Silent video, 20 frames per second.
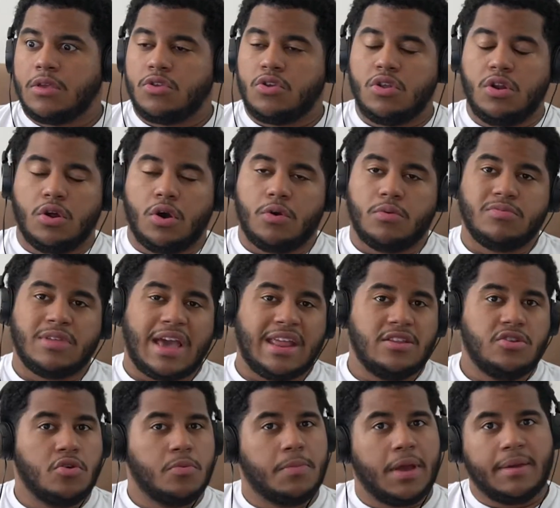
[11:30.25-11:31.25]
that
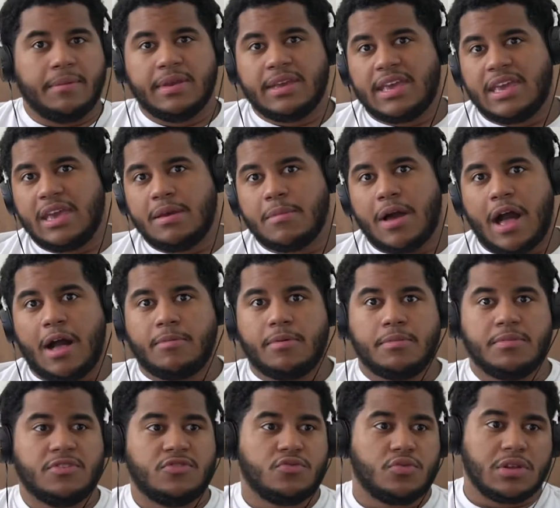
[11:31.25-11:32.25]
new Baby Keem
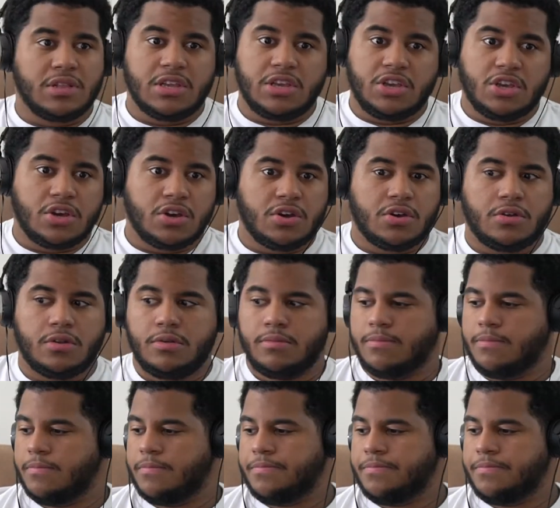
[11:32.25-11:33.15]
album is really good.